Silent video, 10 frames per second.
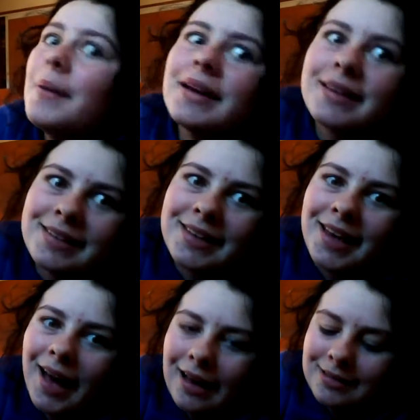But
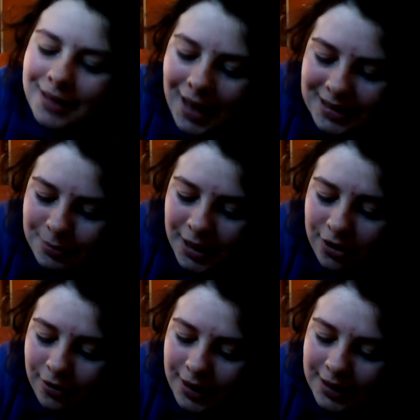yeah, that's my
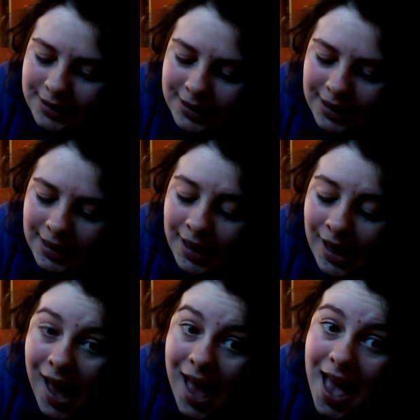crazy
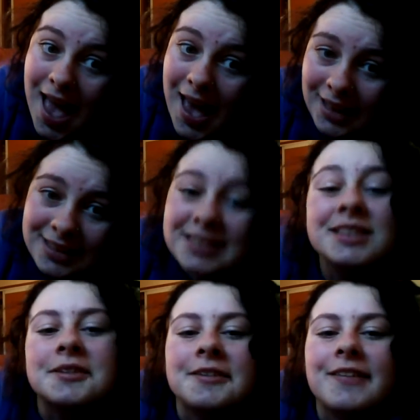ex
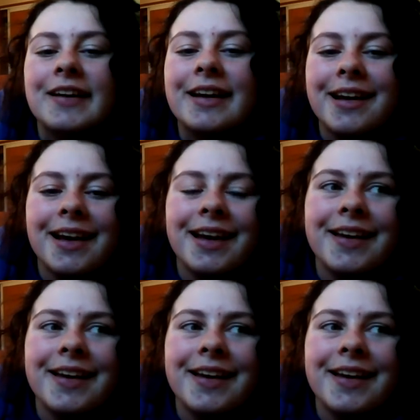story.